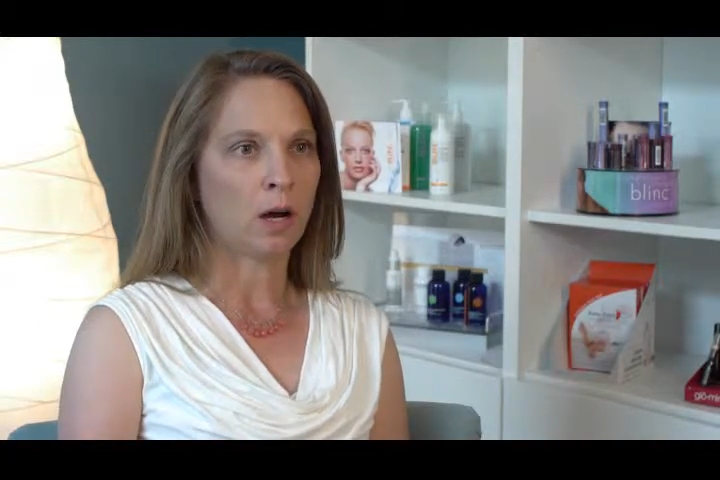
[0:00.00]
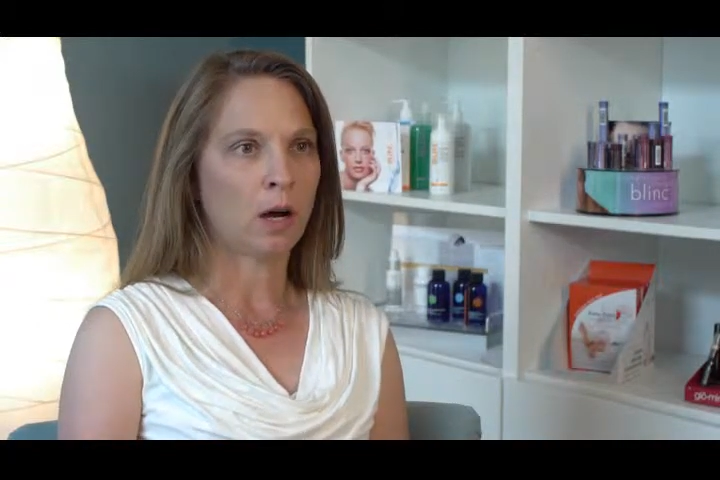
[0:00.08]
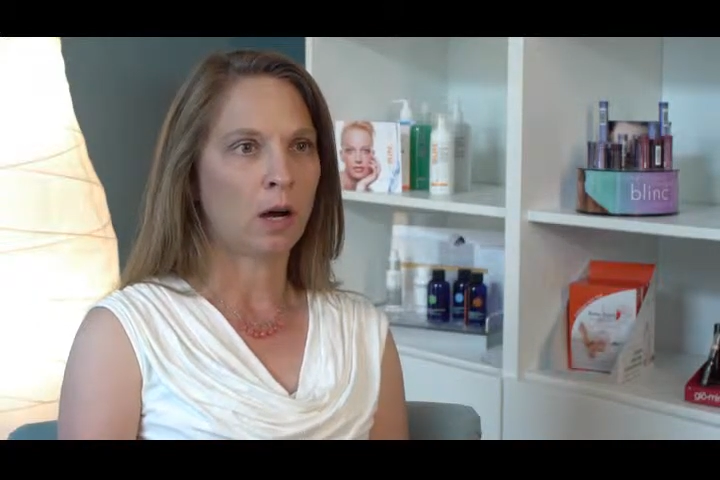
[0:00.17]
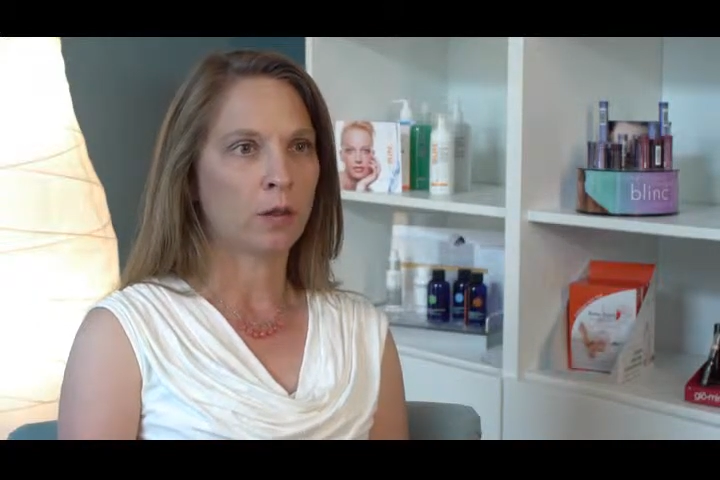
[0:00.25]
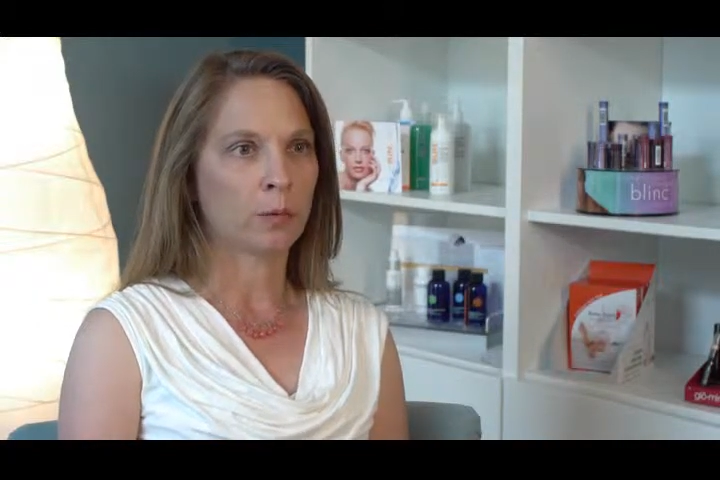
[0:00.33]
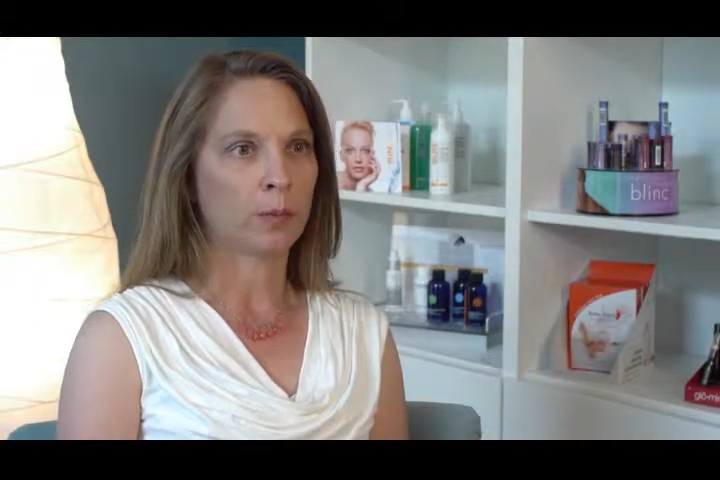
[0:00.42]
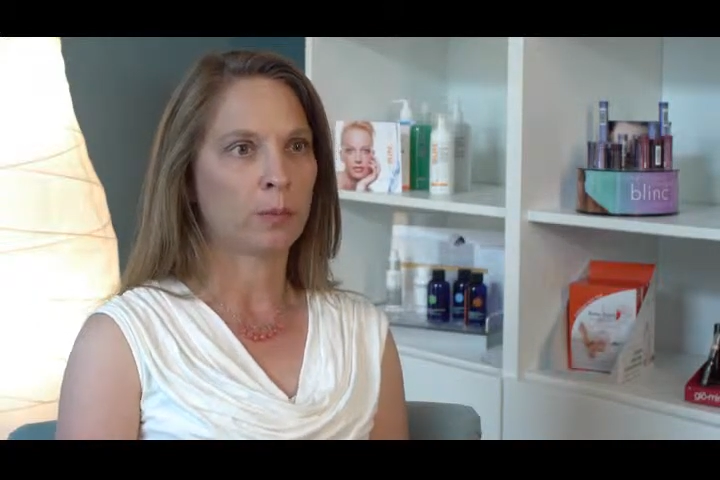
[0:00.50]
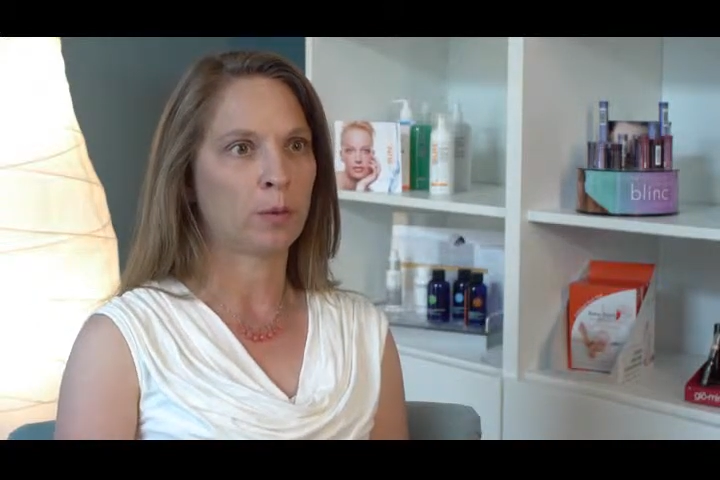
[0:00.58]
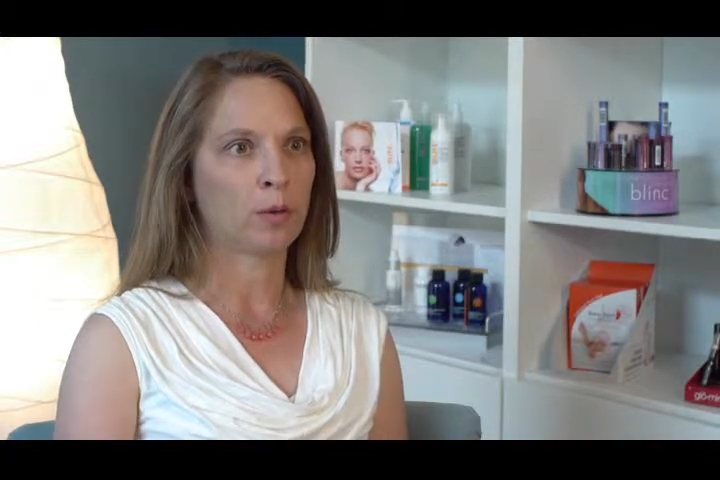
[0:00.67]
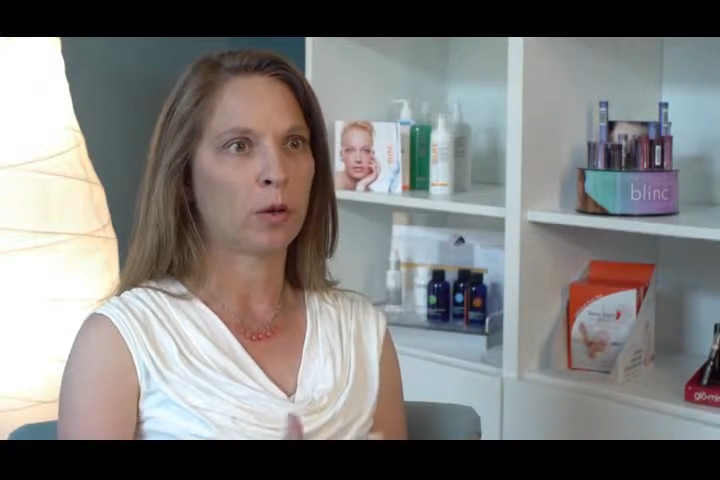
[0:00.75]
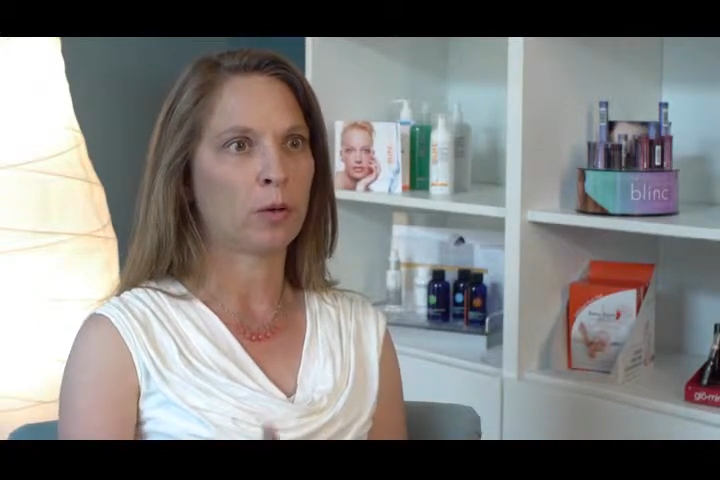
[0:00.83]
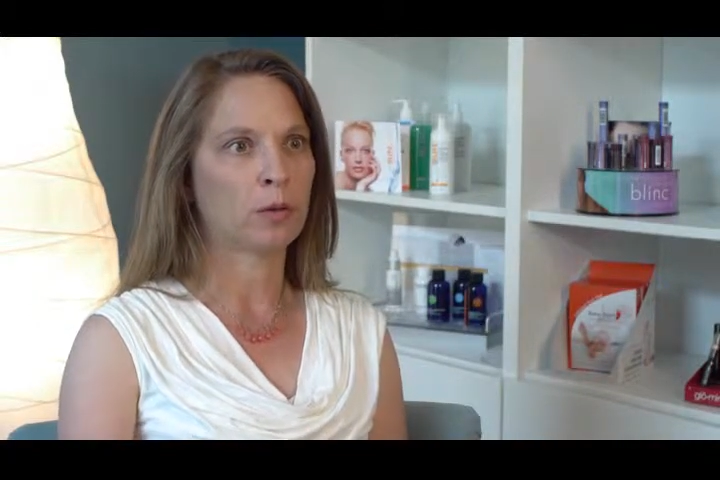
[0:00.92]
other
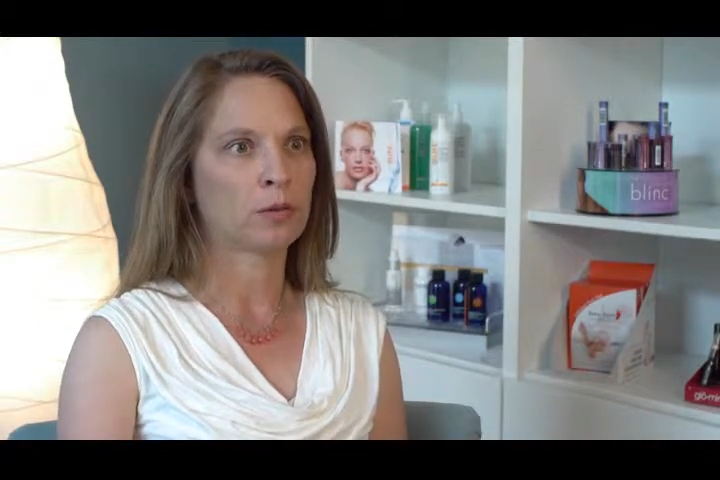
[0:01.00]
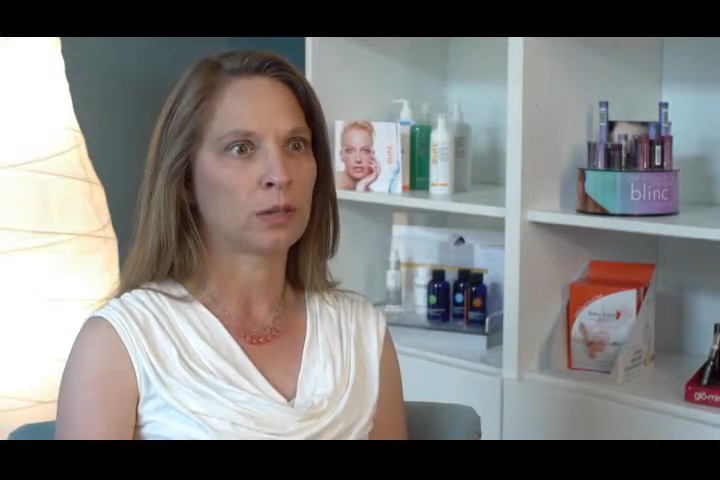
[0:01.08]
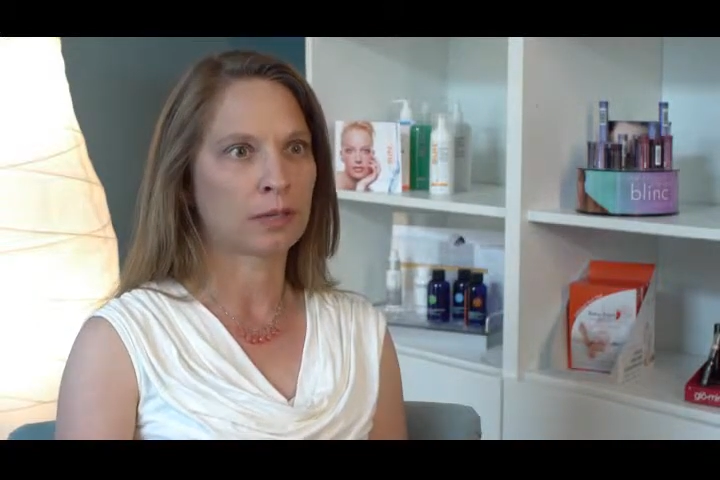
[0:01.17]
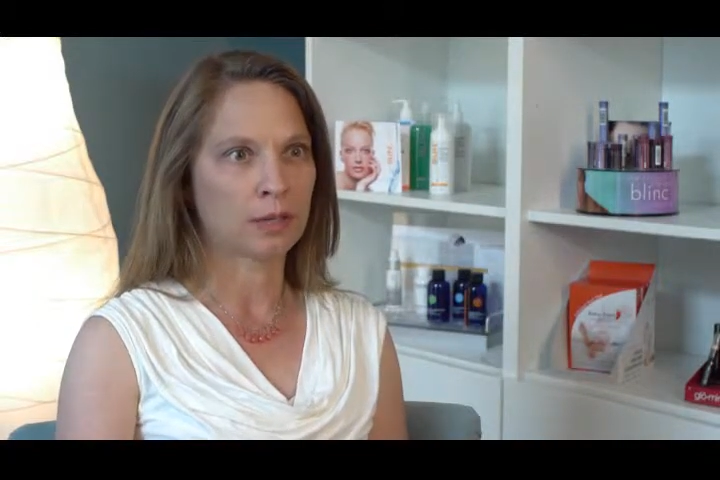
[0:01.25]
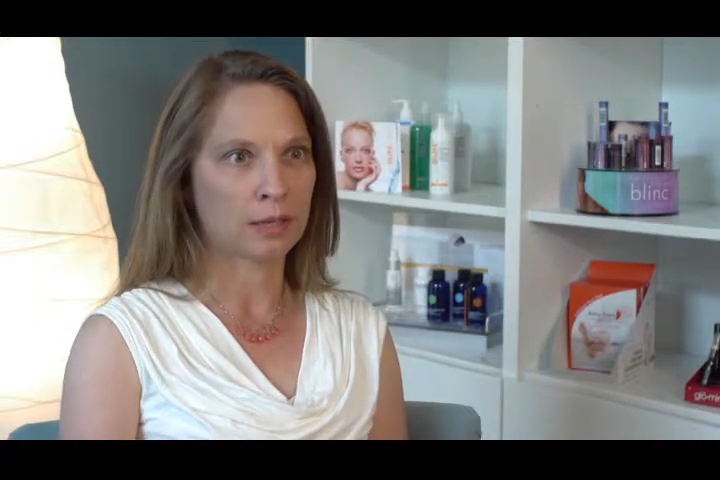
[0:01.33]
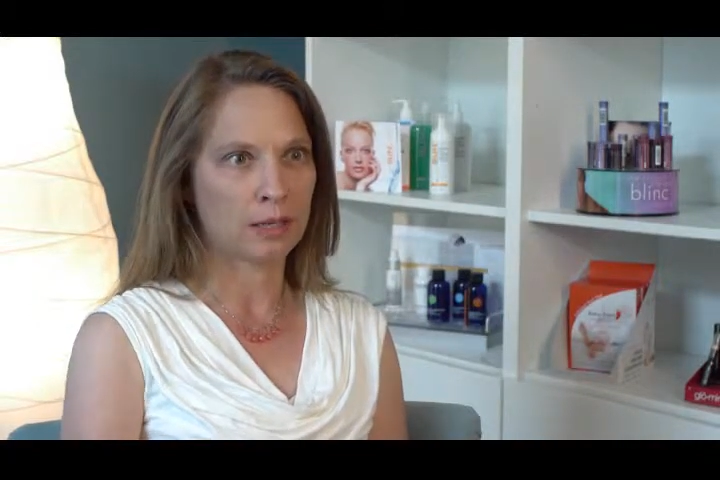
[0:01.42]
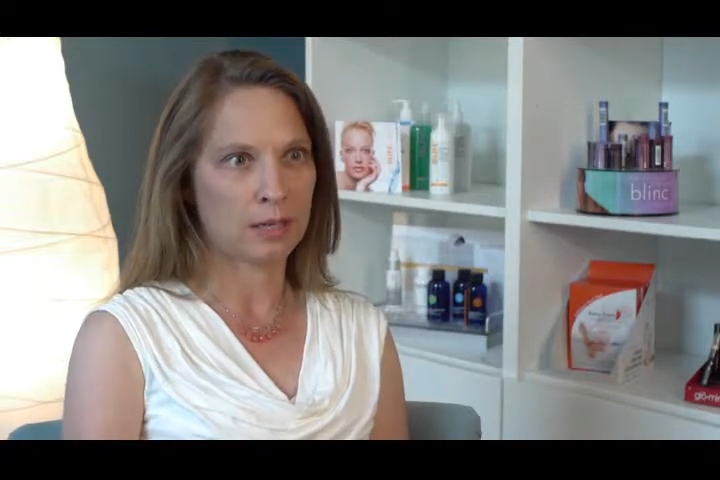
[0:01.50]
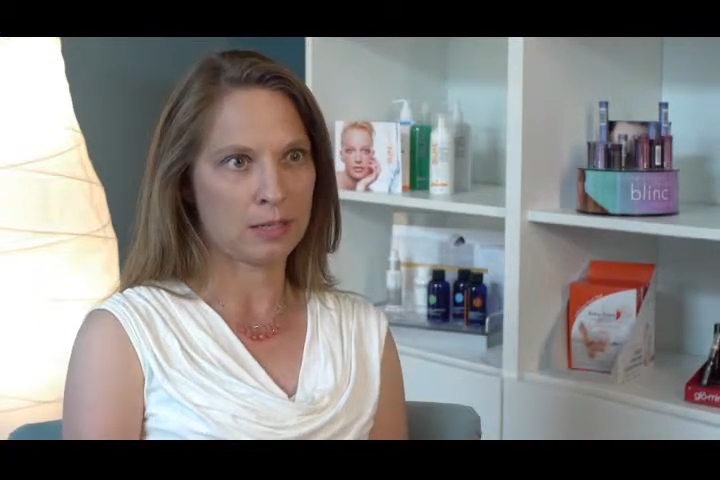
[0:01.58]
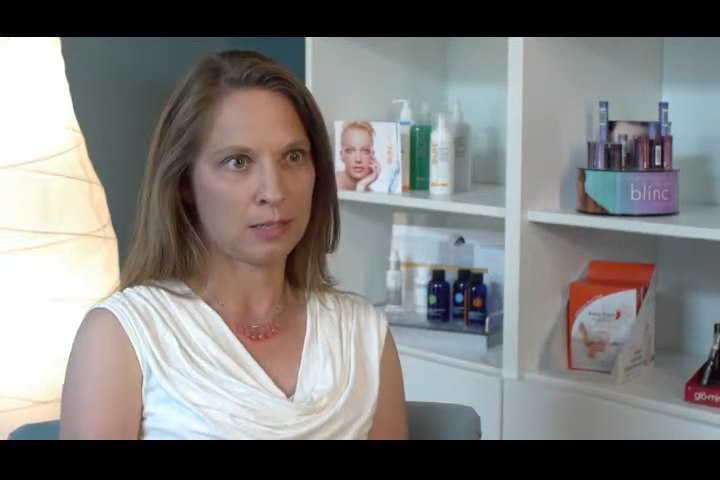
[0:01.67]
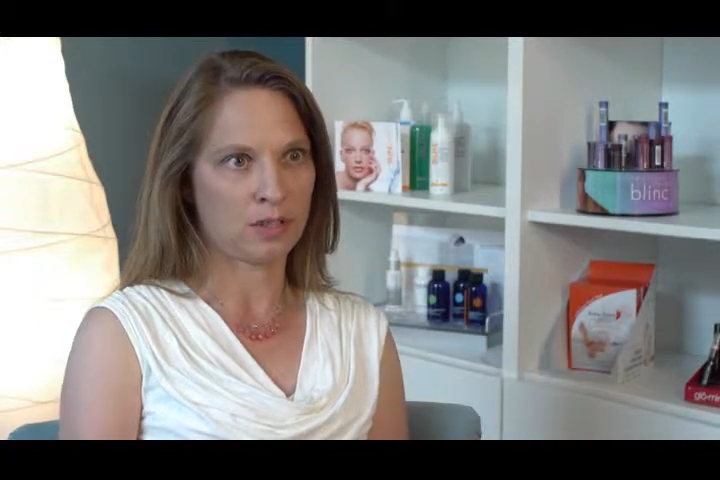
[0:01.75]
people noticing that they'd had